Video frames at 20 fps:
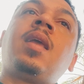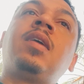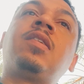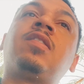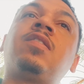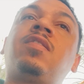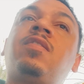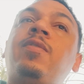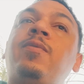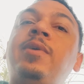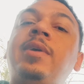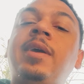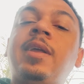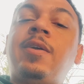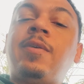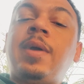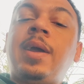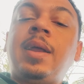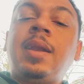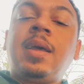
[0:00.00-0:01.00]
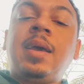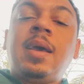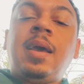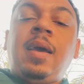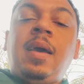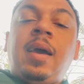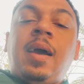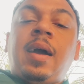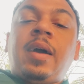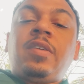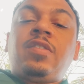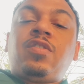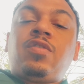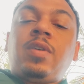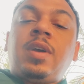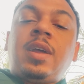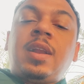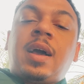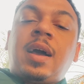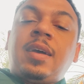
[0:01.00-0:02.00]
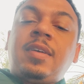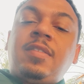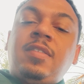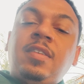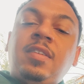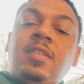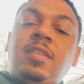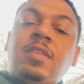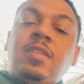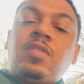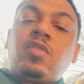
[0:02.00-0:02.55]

Just to reiterate, I trade ICT